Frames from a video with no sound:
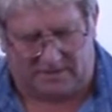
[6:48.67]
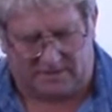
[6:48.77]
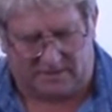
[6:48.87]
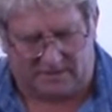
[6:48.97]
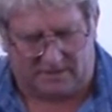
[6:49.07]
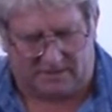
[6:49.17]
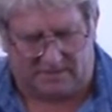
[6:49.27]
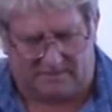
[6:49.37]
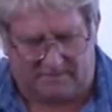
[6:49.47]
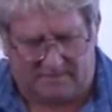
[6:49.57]
You
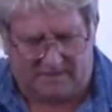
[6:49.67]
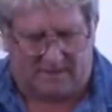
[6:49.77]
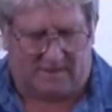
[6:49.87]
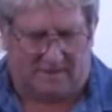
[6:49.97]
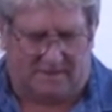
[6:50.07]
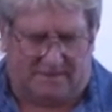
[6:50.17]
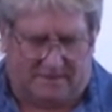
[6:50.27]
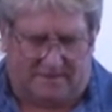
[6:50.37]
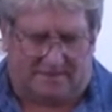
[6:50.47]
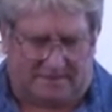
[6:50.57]
know,
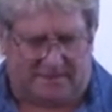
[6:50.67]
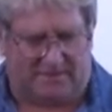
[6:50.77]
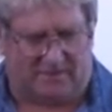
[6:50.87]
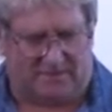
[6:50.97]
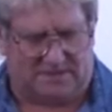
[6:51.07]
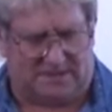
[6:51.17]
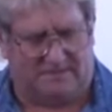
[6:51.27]
especially big ones.